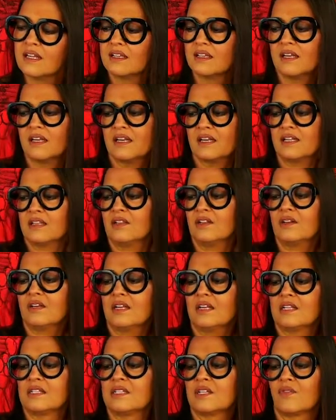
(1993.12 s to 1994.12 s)
and I can look
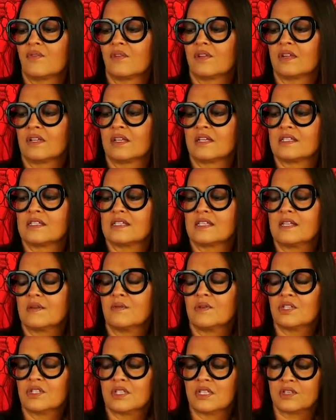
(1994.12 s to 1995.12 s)
at it differently and see
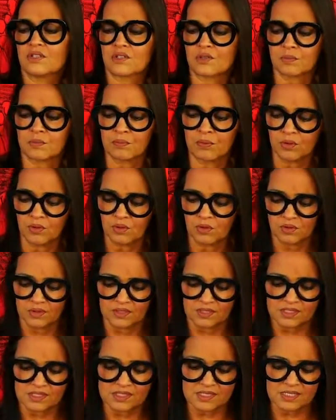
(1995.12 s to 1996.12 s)
which things are
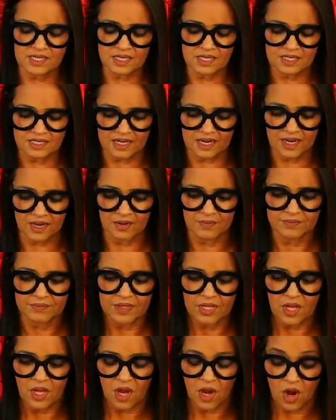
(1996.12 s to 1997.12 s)
bold, stand out.
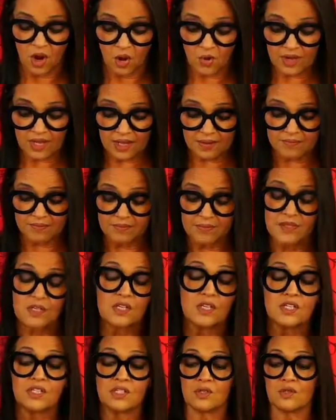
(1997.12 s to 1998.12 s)
Okay,
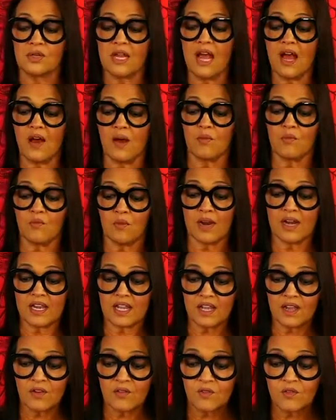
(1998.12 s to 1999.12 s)
so now I'm
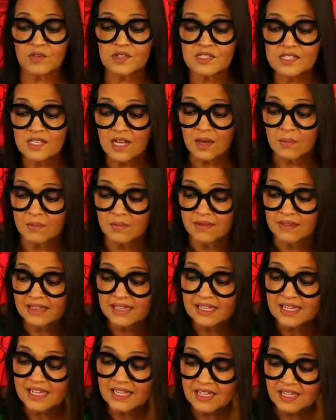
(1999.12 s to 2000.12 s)
ready for some
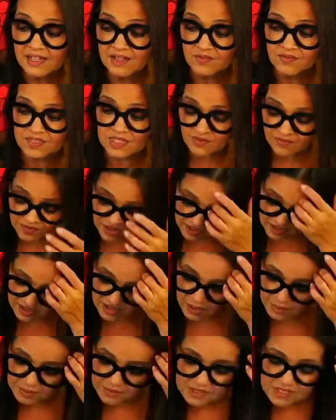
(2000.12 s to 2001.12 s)
leaves. I've got a
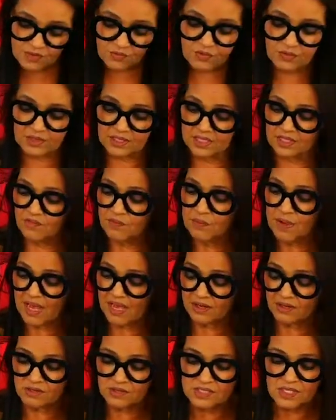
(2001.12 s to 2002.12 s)
couple of different leaf
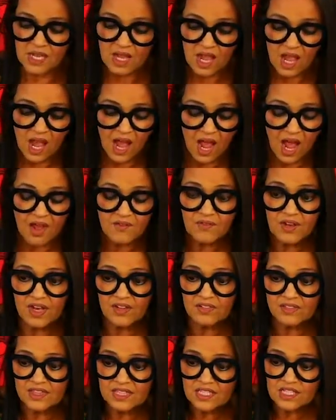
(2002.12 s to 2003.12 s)
patterns. I've
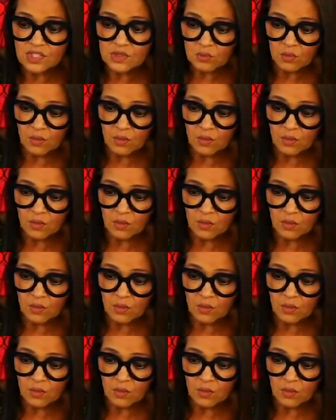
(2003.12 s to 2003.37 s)
got this